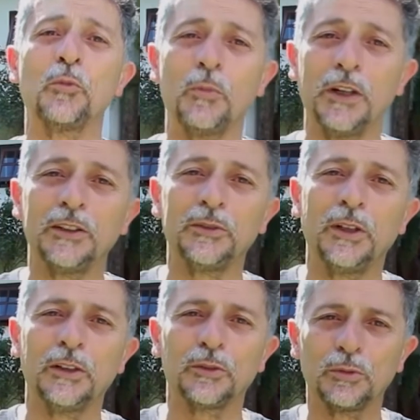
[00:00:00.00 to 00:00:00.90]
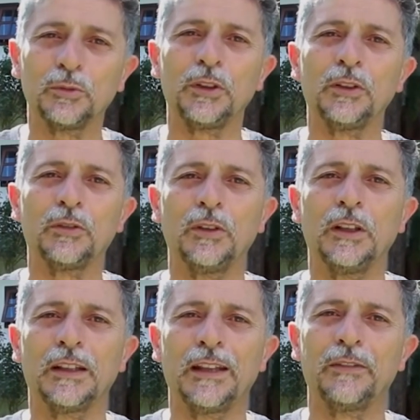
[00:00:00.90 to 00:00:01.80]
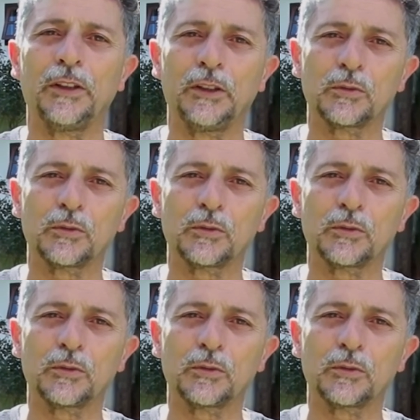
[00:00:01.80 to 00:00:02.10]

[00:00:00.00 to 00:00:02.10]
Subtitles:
Everything is done from the heart.